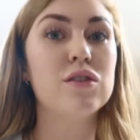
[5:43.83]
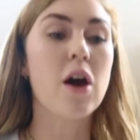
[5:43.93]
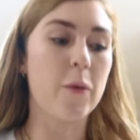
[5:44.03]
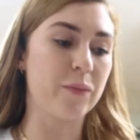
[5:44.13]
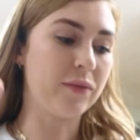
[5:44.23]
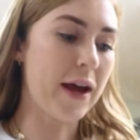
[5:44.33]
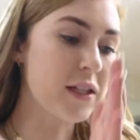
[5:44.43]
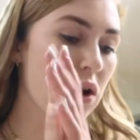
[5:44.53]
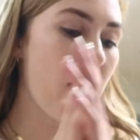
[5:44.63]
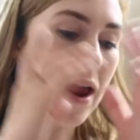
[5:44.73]
So
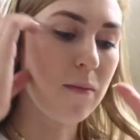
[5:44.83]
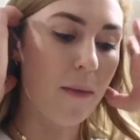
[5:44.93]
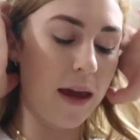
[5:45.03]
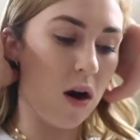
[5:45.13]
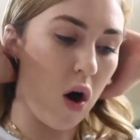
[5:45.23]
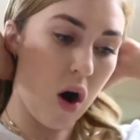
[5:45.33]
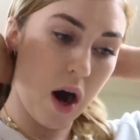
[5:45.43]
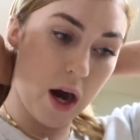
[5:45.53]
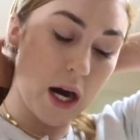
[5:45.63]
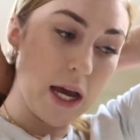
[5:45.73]
let's go ahead and make
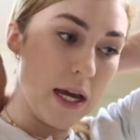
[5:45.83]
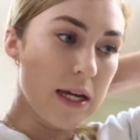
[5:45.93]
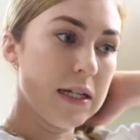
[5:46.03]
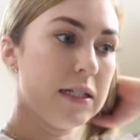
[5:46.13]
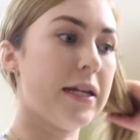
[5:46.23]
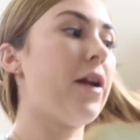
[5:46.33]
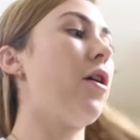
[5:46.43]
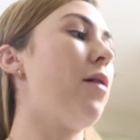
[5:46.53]
our dinner.